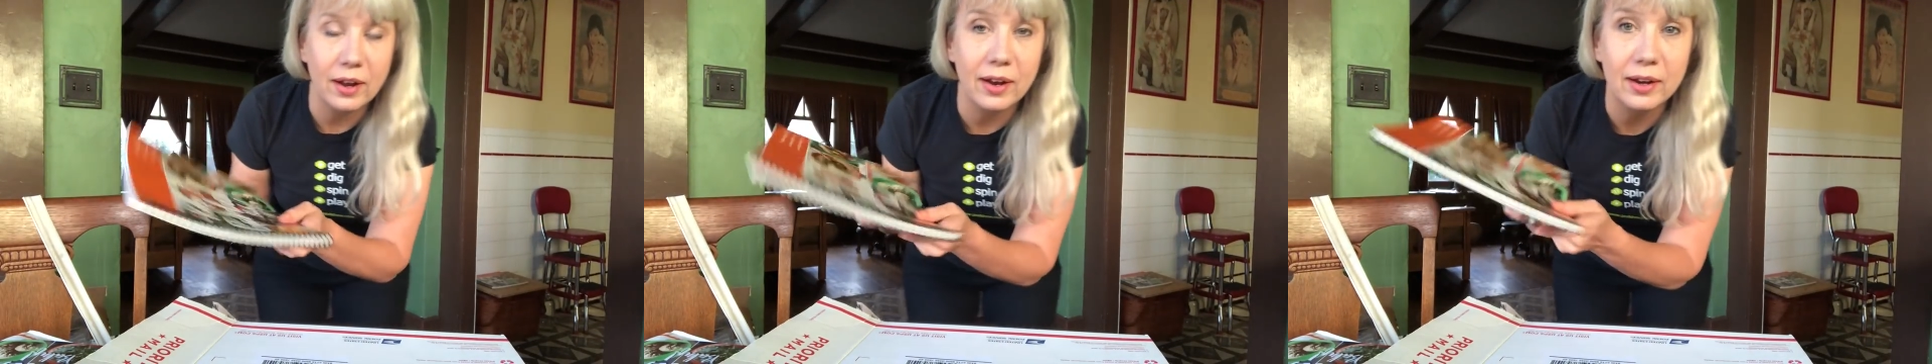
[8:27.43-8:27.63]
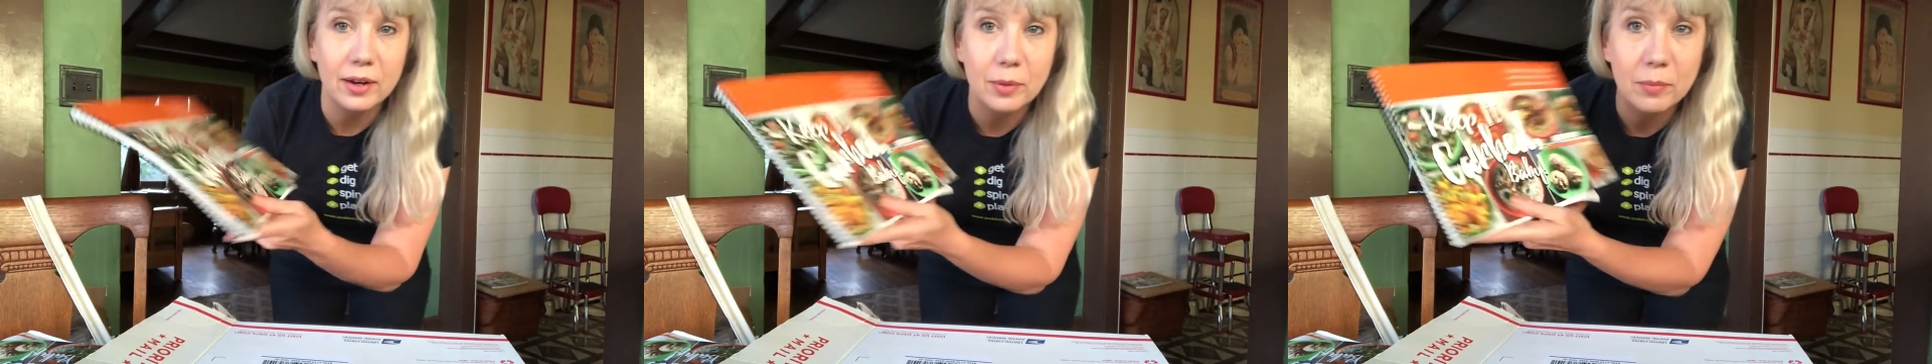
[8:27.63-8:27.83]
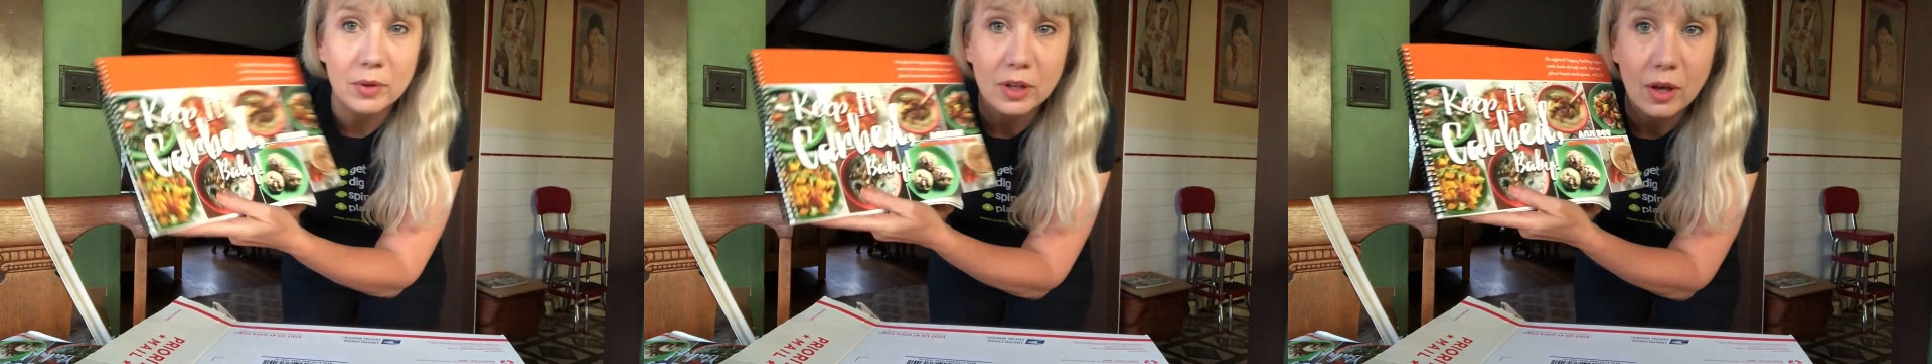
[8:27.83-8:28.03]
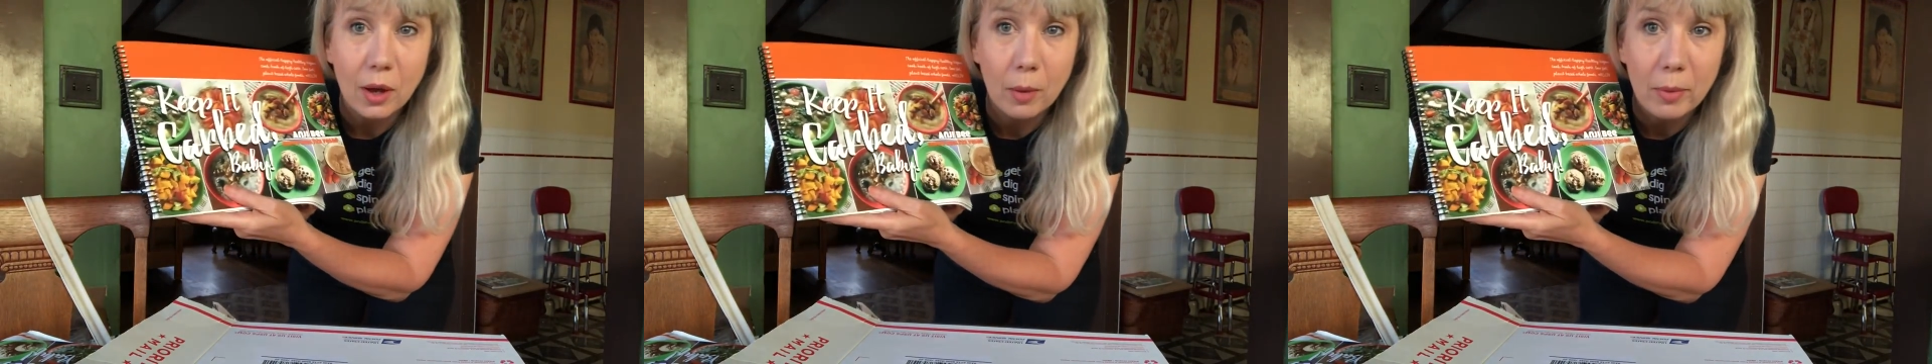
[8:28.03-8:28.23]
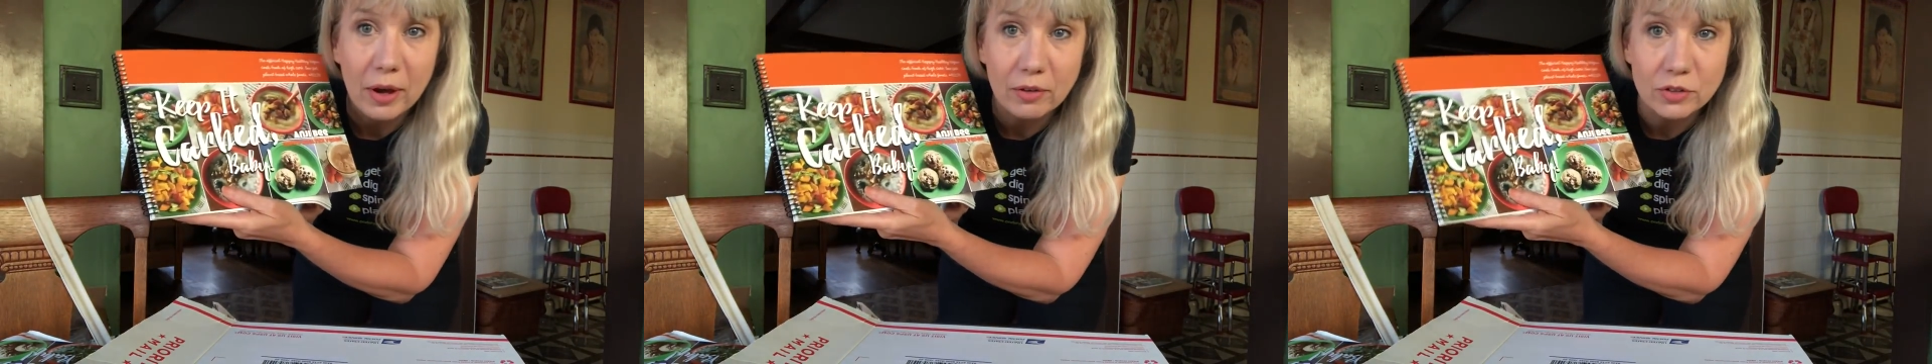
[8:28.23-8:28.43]
I'm
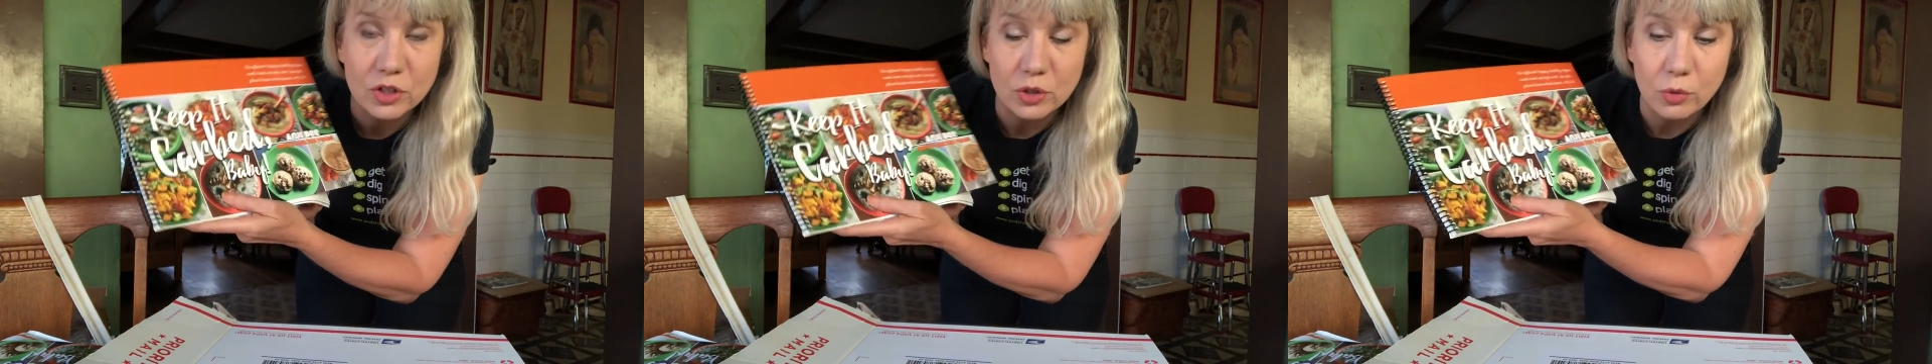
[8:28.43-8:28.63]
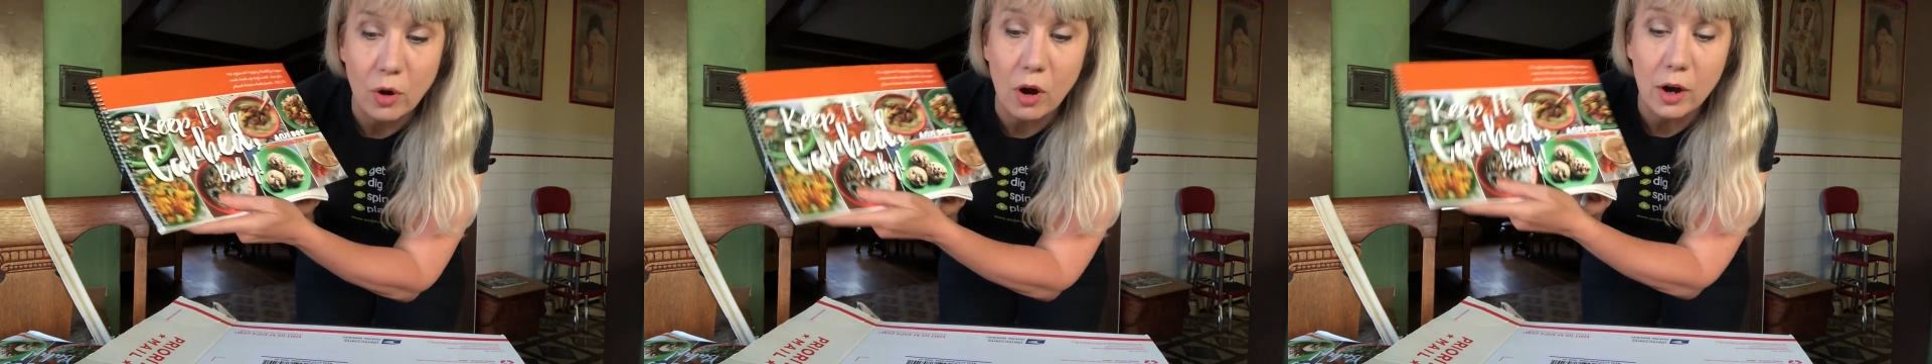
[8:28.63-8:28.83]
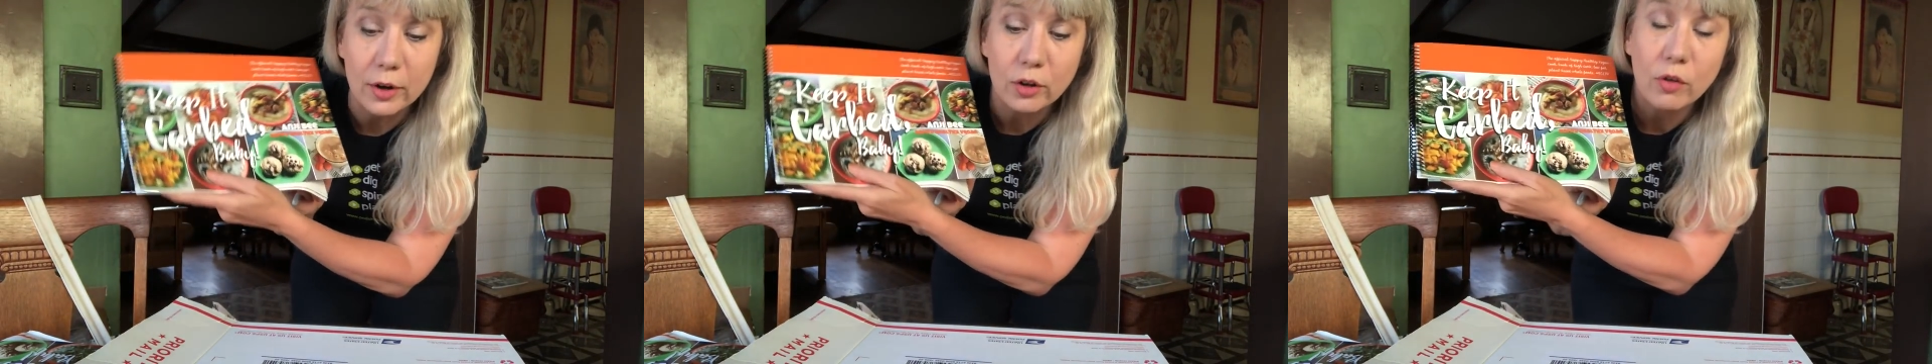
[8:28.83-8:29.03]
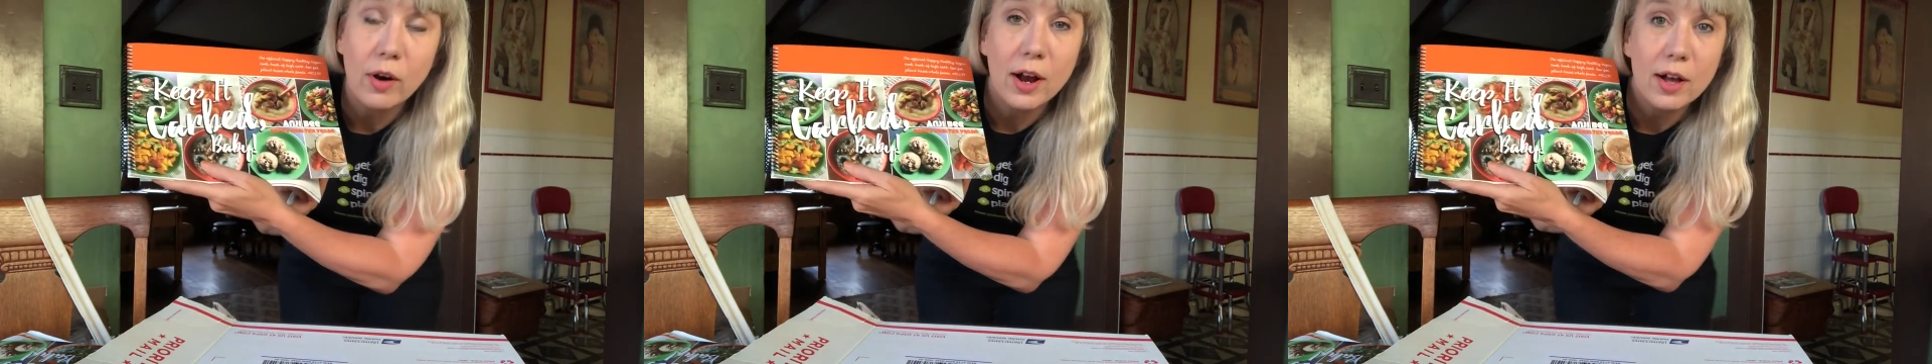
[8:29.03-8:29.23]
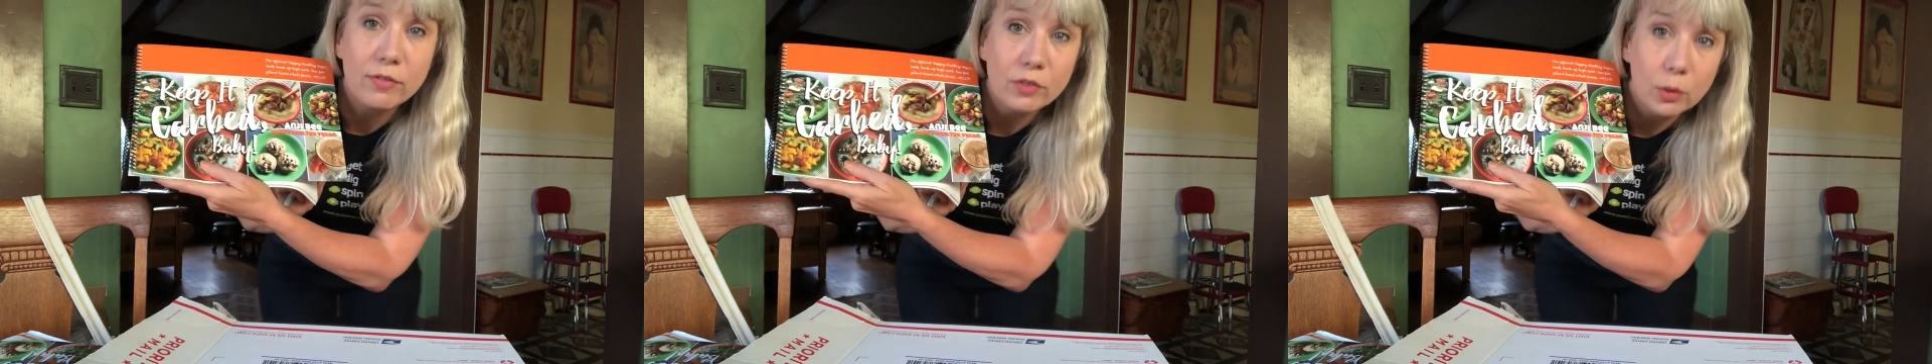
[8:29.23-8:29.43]
about to
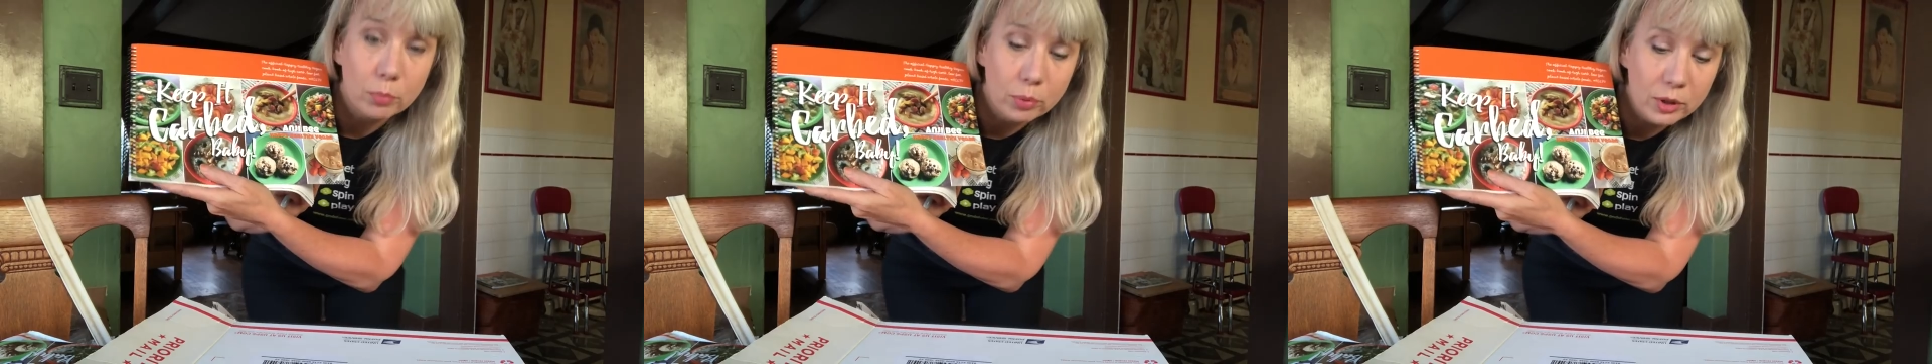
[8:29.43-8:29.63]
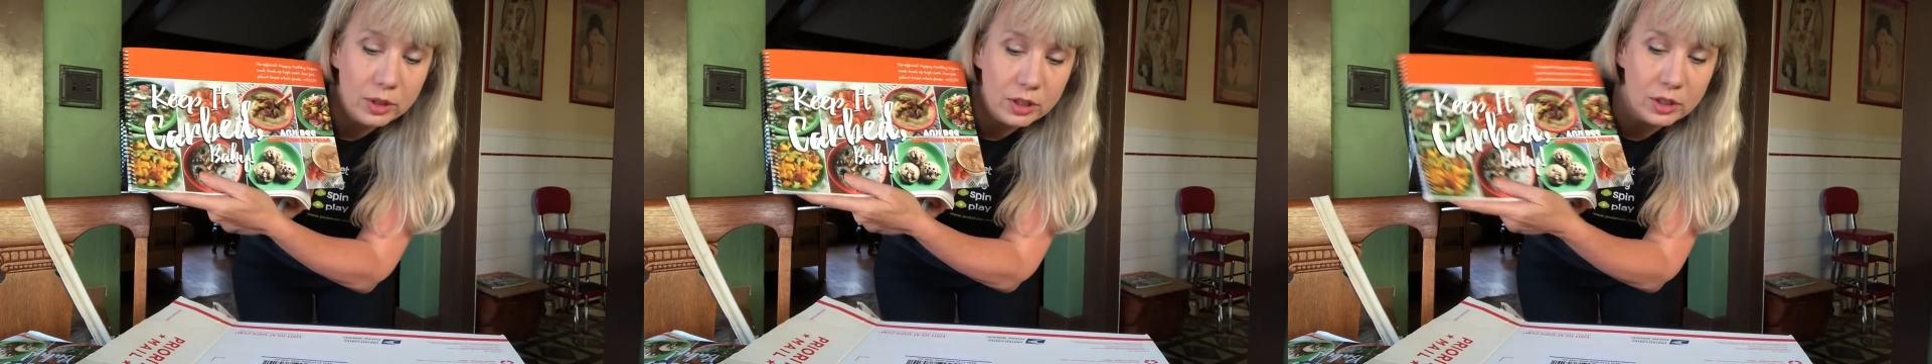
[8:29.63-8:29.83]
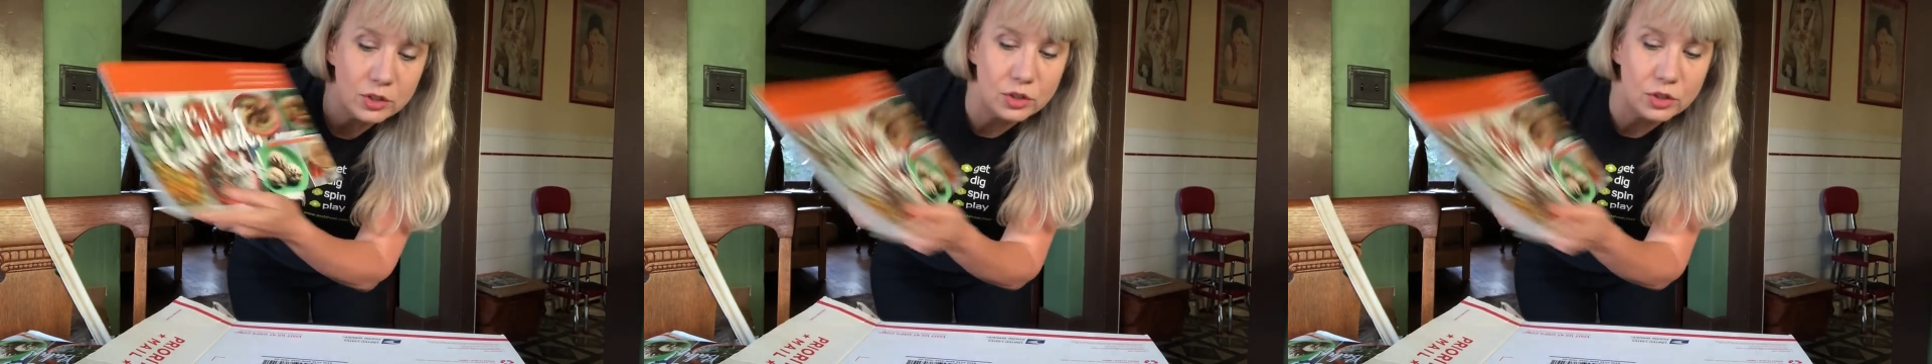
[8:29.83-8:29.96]
autograph a book